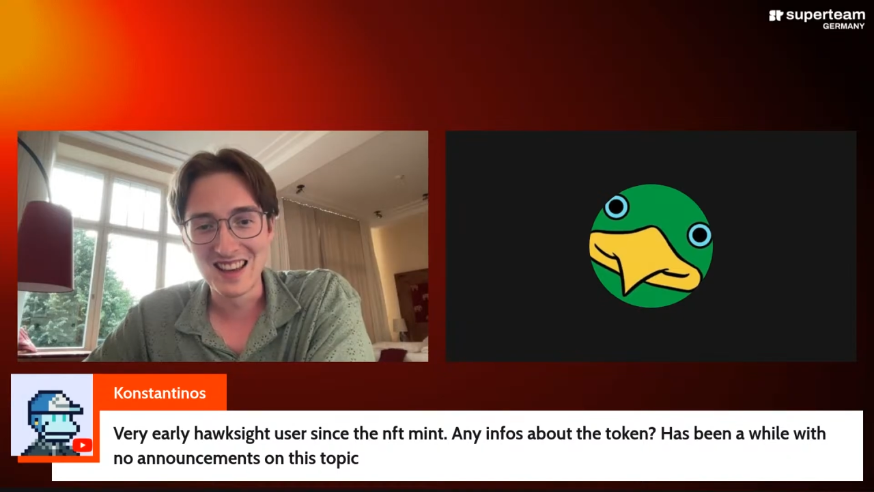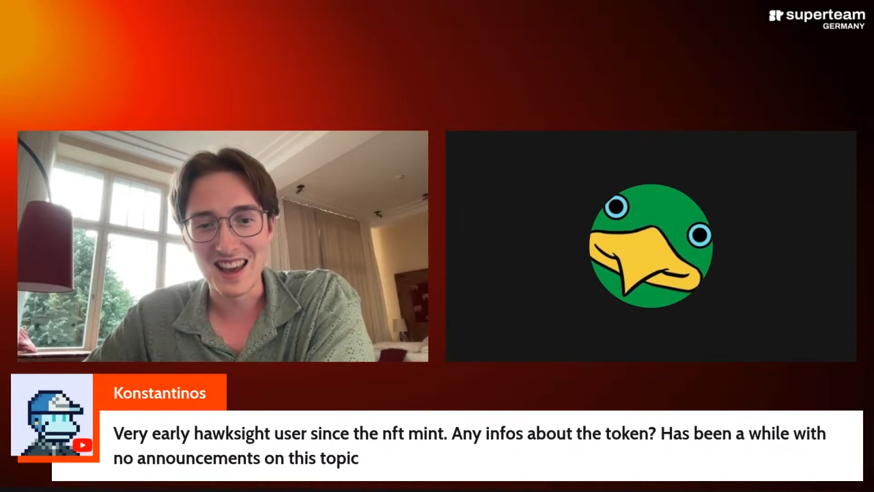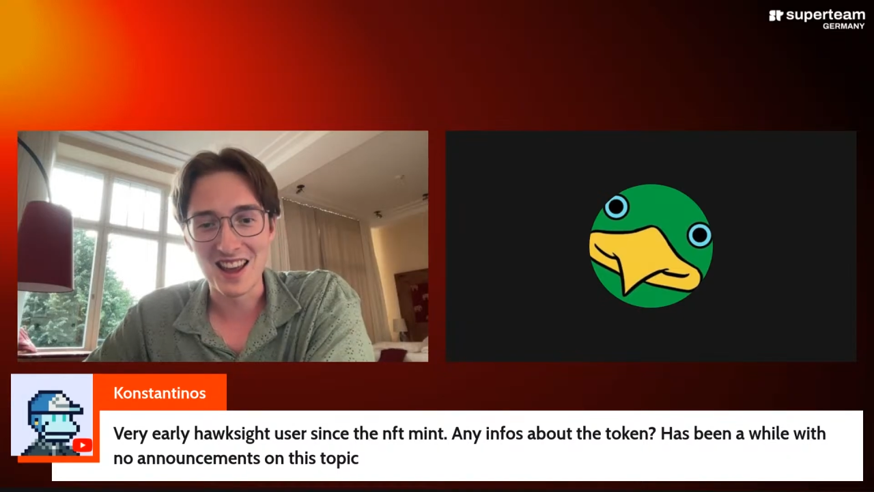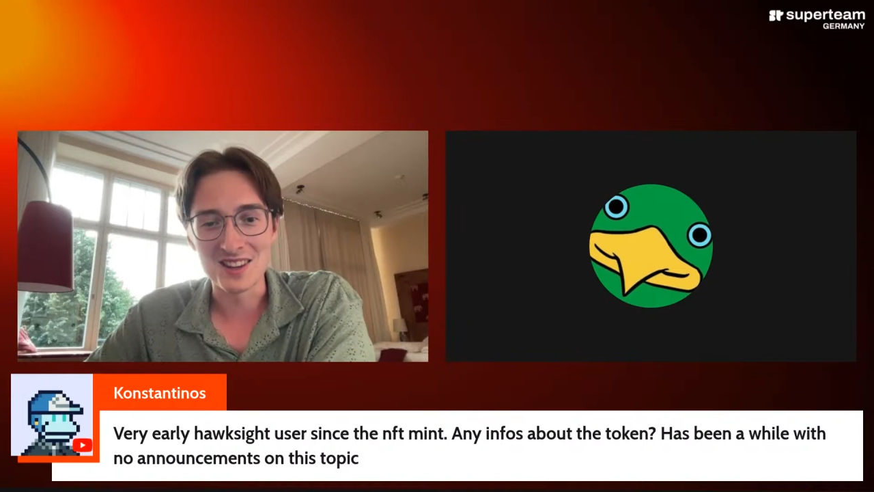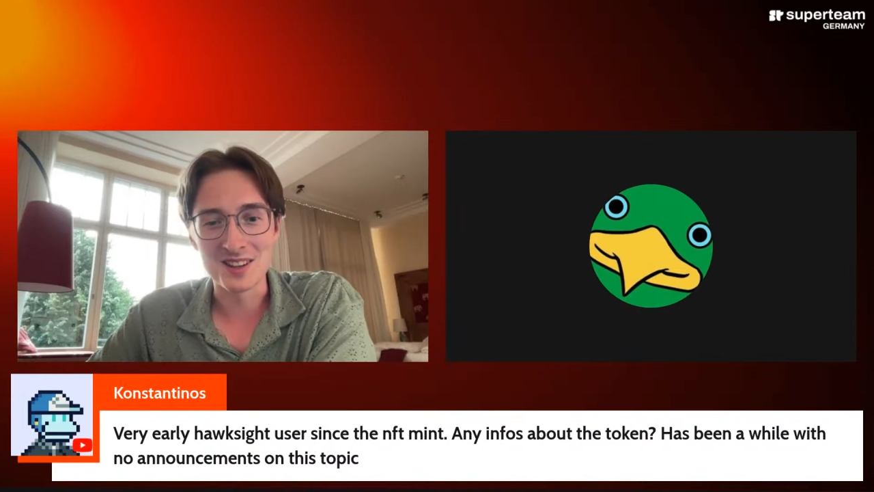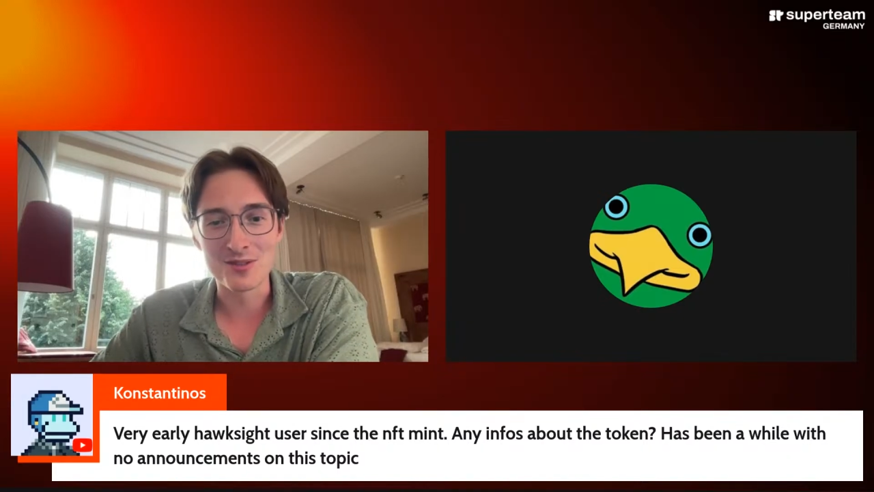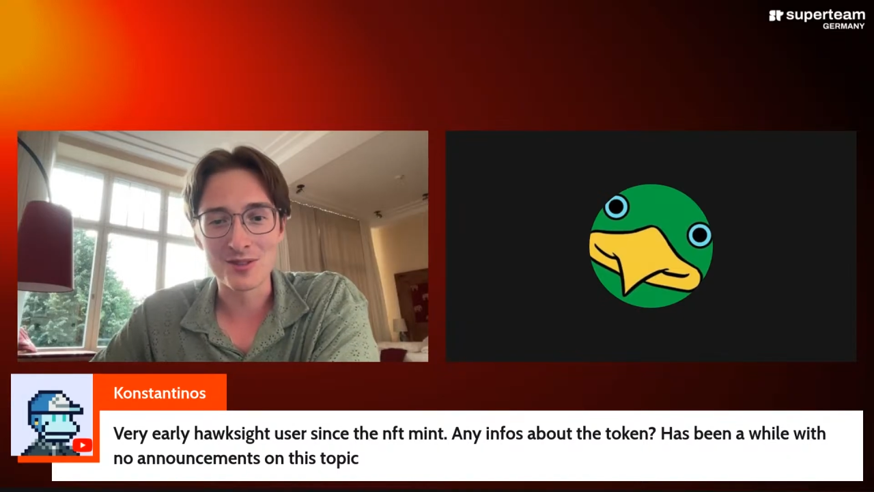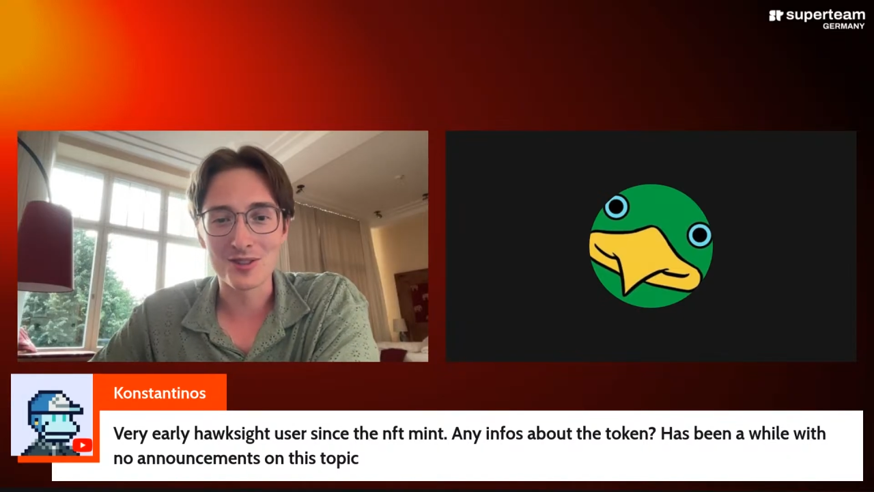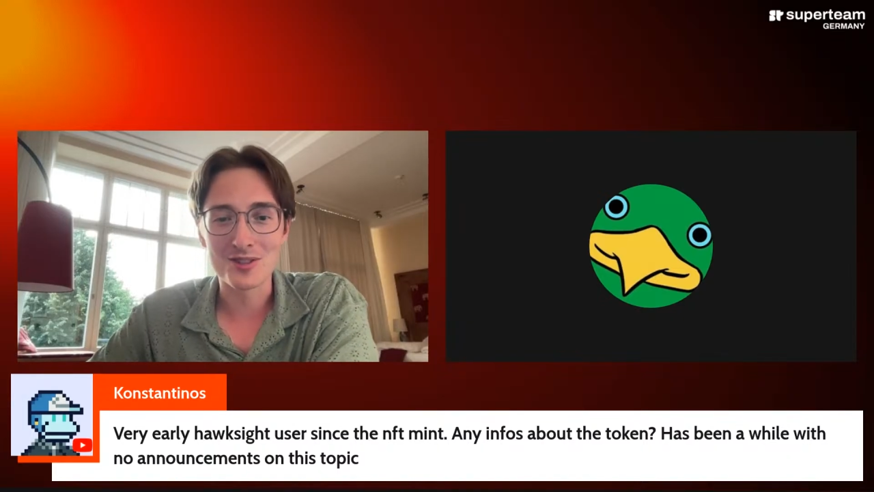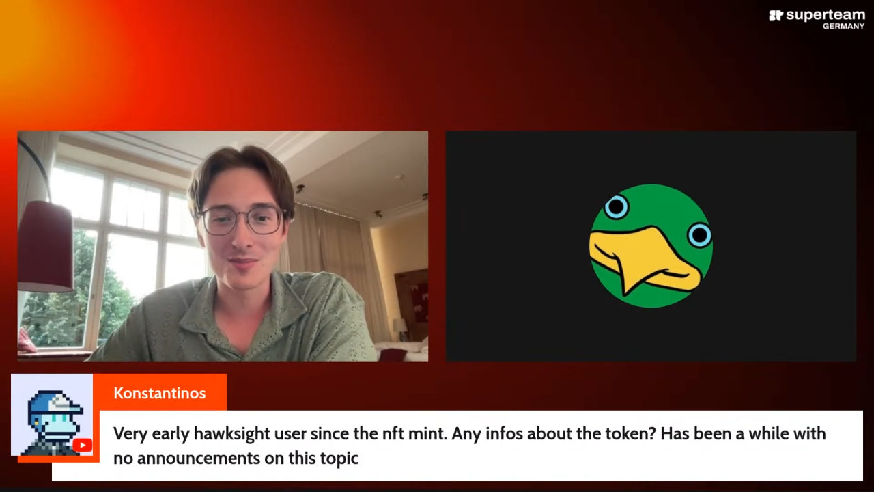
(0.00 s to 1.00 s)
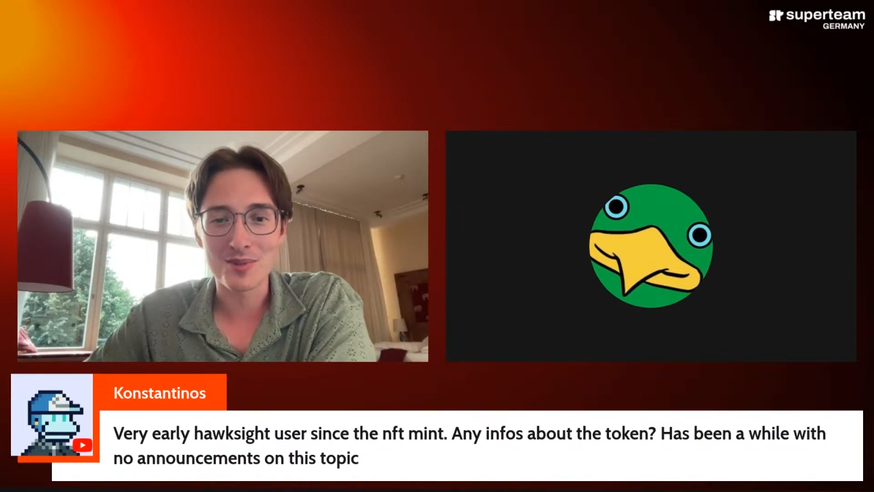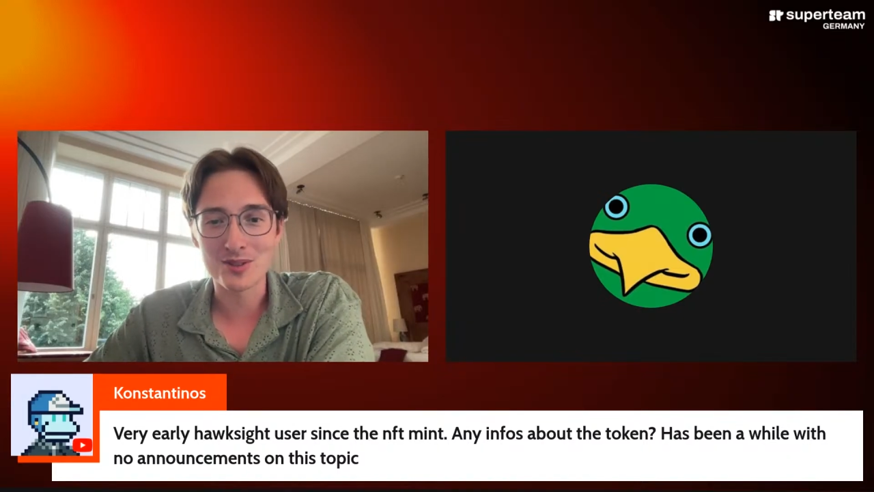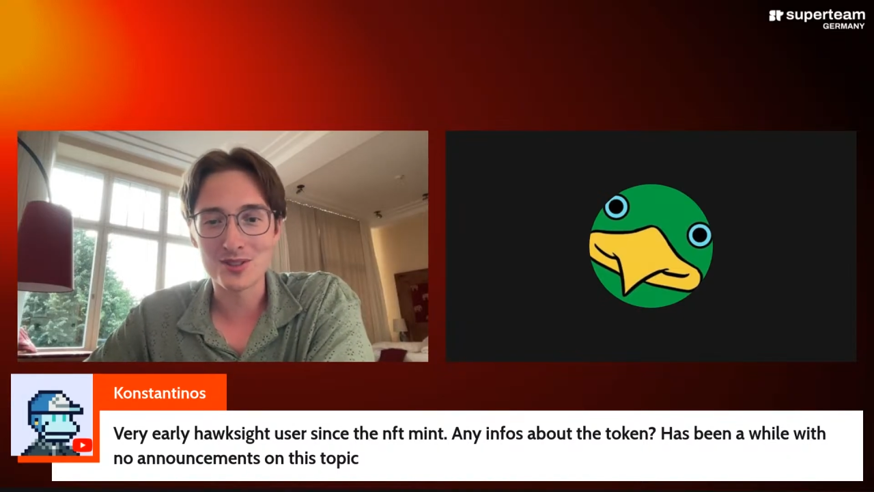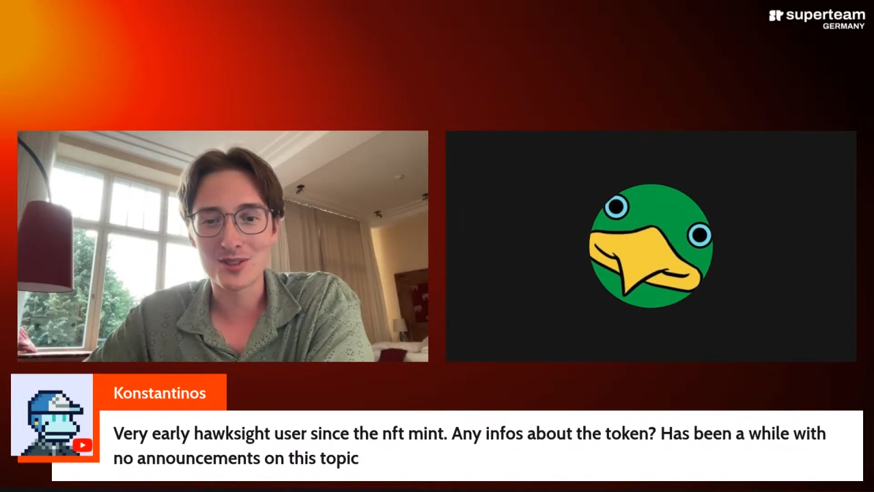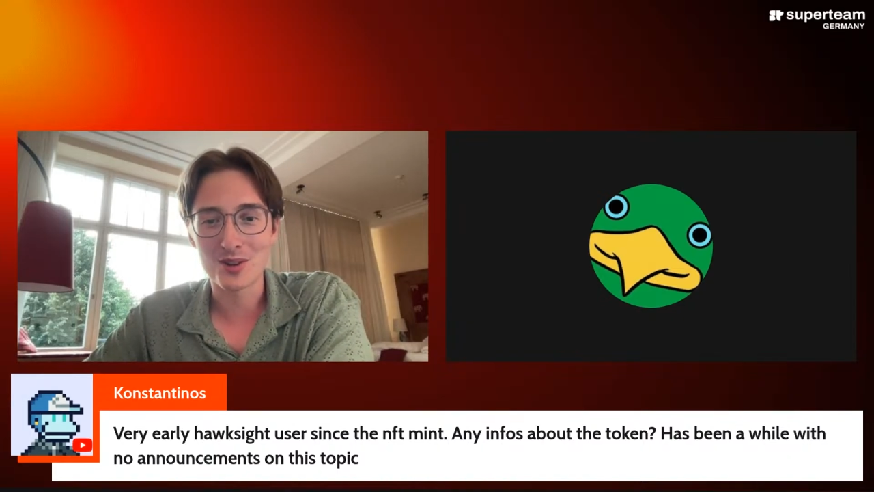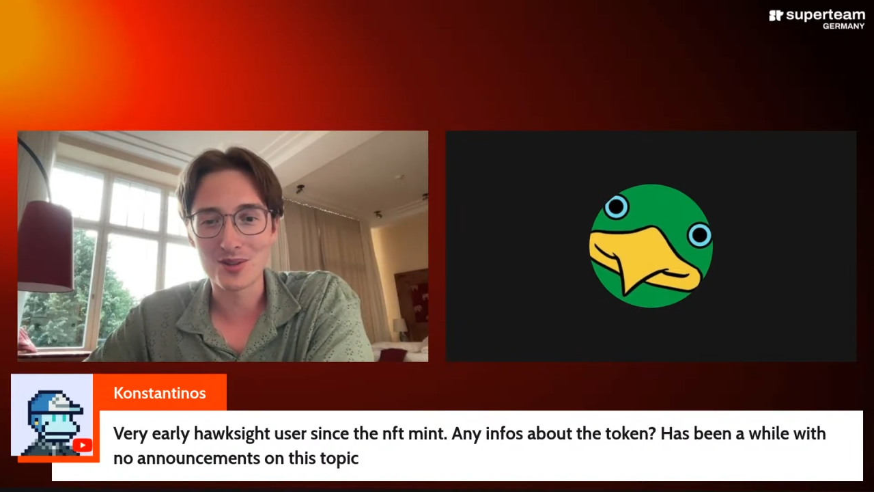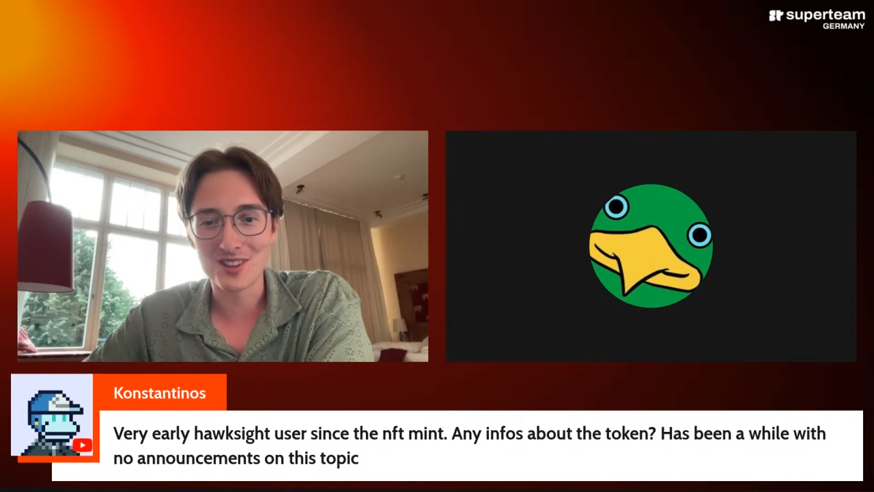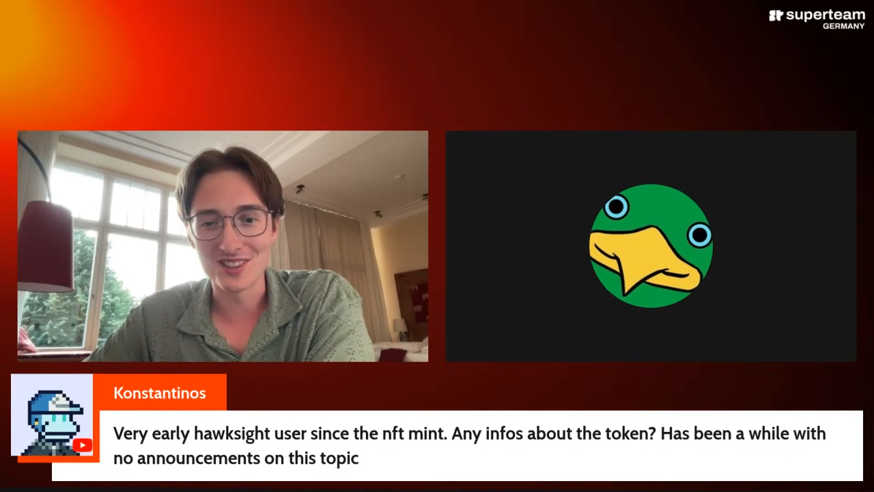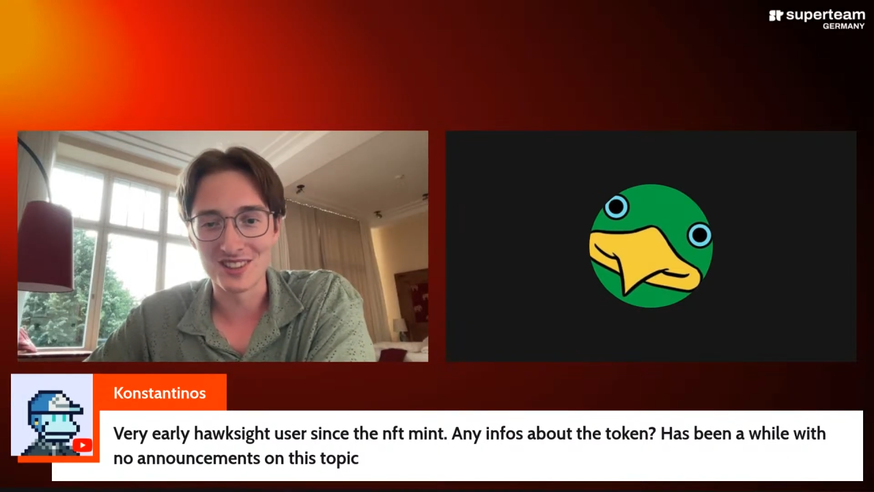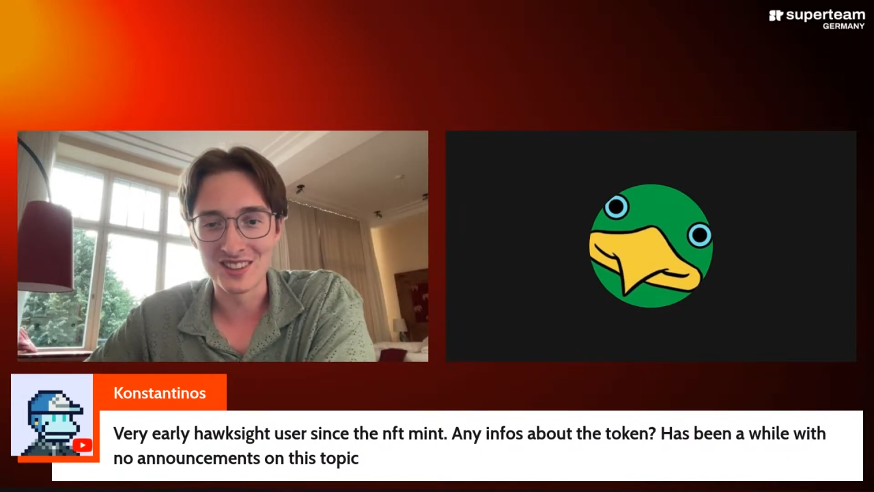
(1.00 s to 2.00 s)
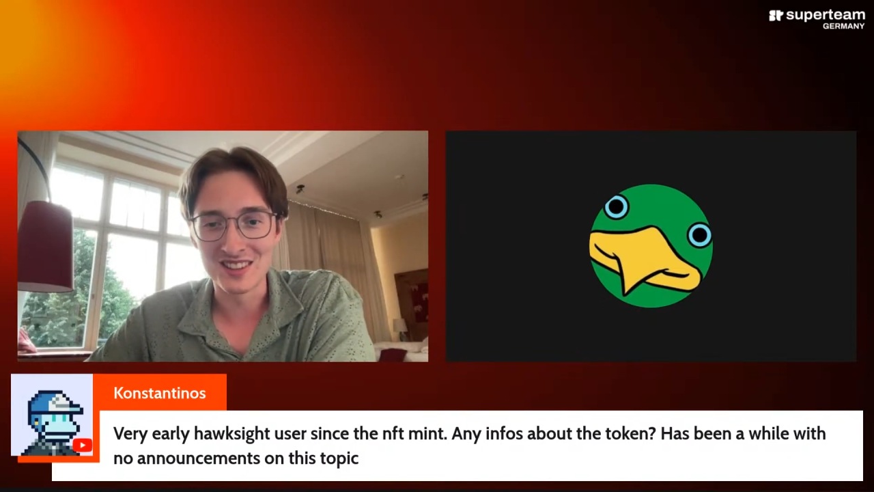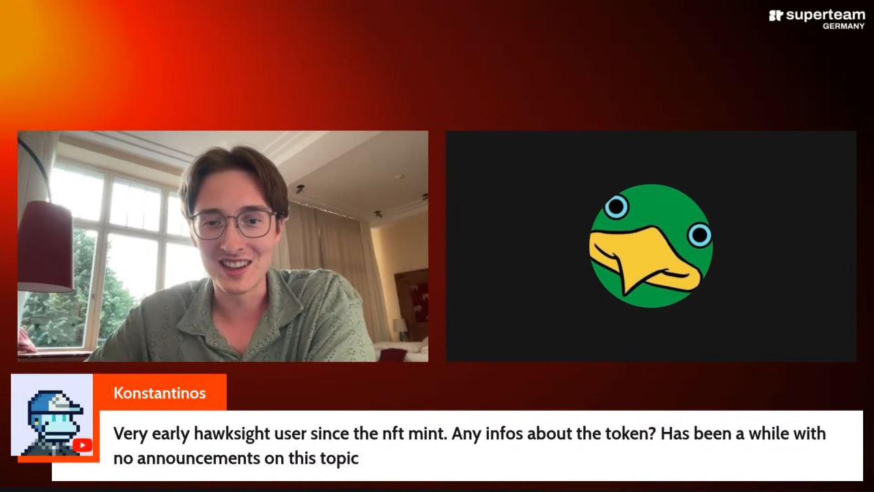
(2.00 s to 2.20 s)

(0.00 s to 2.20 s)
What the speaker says: Any infos about the token?